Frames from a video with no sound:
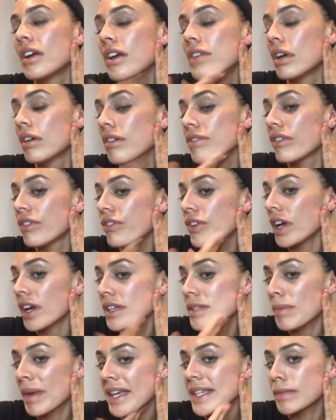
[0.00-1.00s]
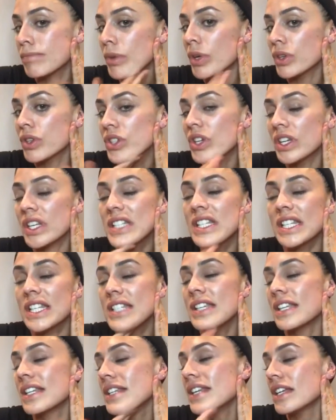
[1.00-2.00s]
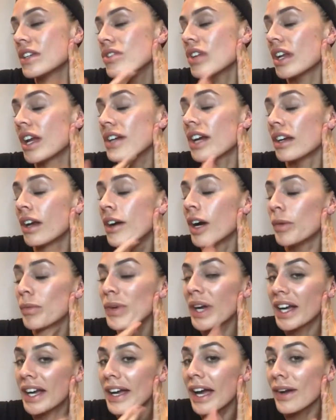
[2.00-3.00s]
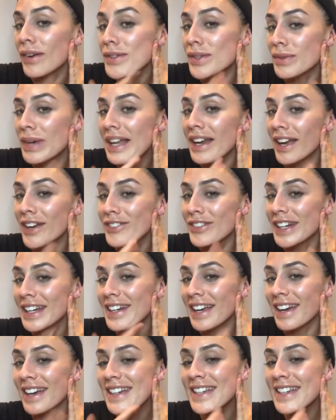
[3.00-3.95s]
Fast-paced motions. This is literally like an arm workout as well, I realise.